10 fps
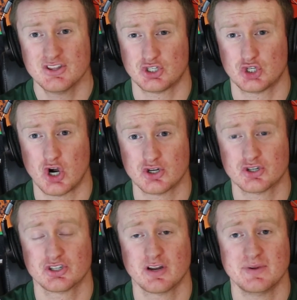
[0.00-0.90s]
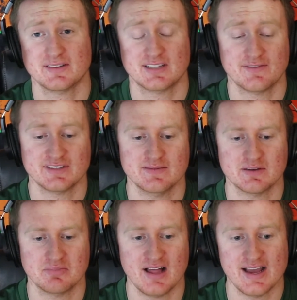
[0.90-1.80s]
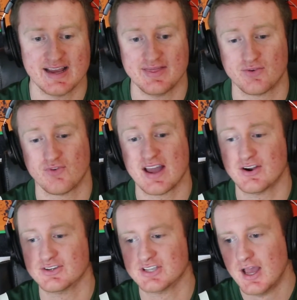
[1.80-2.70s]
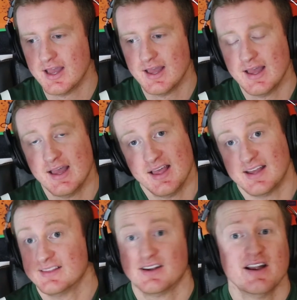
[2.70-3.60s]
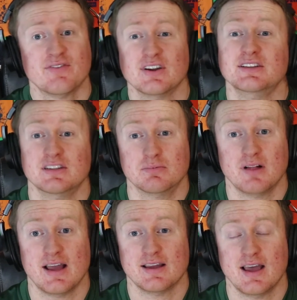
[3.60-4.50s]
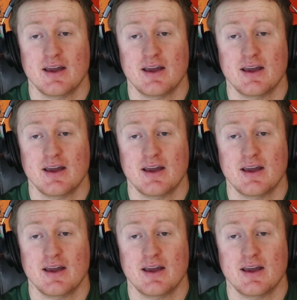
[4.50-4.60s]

The Chargers are going to be a tough team to play, and the Raiders, they're never easy to play.